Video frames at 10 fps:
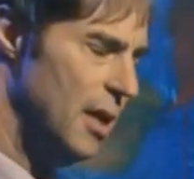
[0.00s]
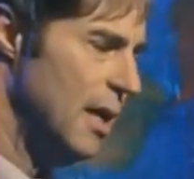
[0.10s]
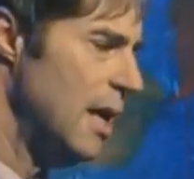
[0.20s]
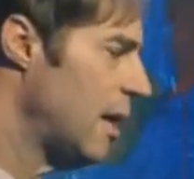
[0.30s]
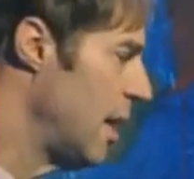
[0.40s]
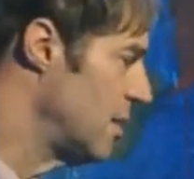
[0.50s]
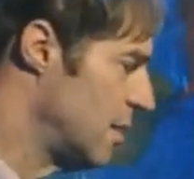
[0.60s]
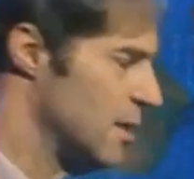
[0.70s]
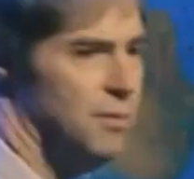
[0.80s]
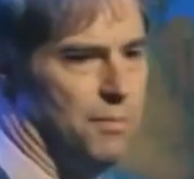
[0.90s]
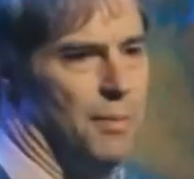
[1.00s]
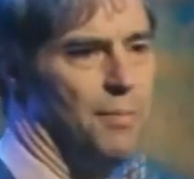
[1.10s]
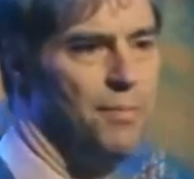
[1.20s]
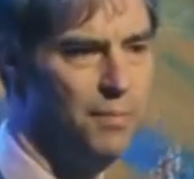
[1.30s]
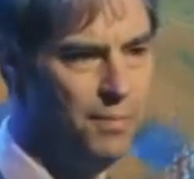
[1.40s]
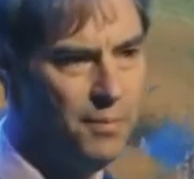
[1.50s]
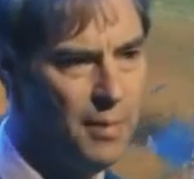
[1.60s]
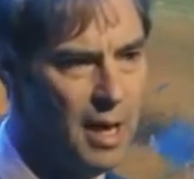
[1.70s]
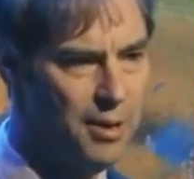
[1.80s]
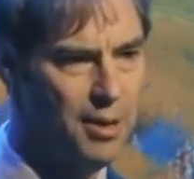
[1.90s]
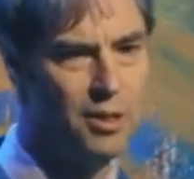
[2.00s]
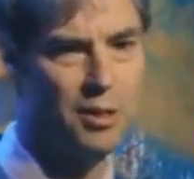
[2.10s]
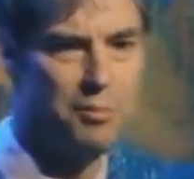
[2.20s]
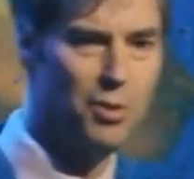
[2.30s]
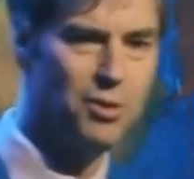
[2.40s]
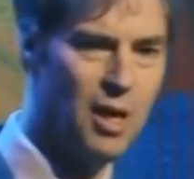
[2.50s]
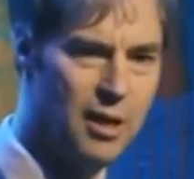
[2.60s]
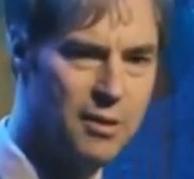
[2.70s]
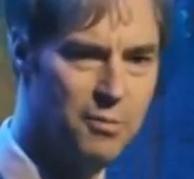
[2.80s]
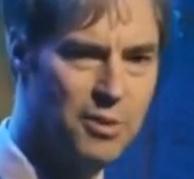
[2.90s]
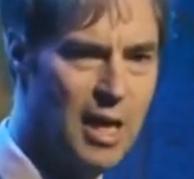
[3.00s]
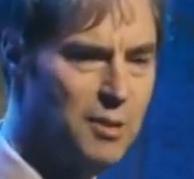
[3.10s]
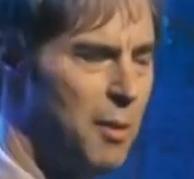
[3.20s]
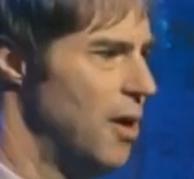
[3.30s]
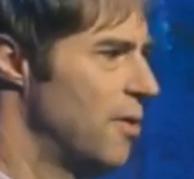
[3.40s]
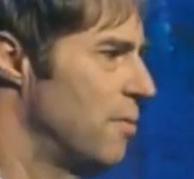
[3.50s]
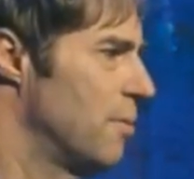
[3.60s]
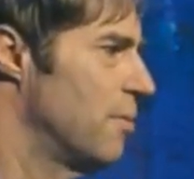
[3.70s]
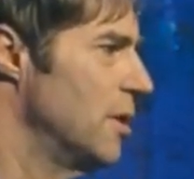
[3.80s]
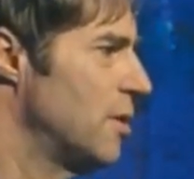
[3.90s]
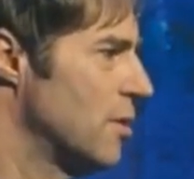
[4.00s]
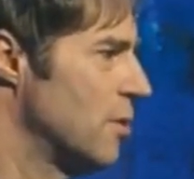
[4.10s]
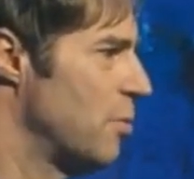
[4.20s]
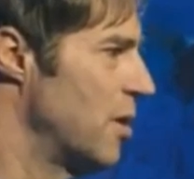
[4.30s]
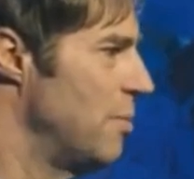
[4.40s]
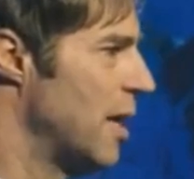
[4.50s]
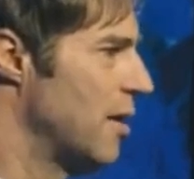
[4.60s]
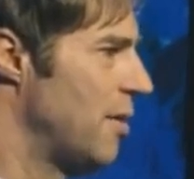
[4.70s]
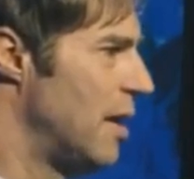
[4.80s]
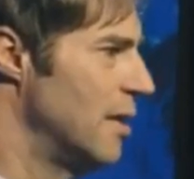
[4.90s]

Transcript: In any case, this atheistic postdoc was asked by other researchers, What do you make of that?